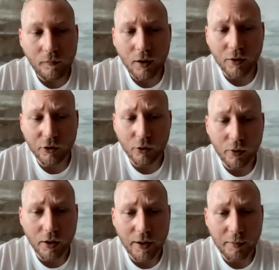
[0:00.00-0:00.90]
So
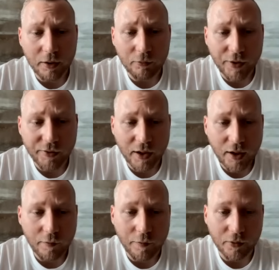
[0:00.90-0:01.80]
enabling
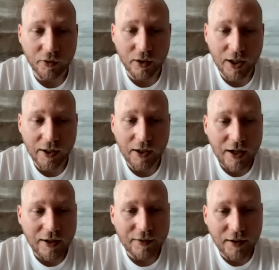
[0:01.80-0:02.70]
restaking for Solana,
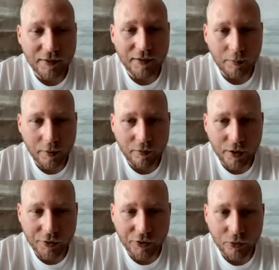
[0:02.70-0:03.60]
that is coming very
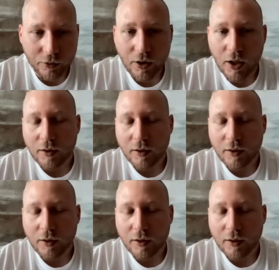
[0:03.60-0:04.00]
soon.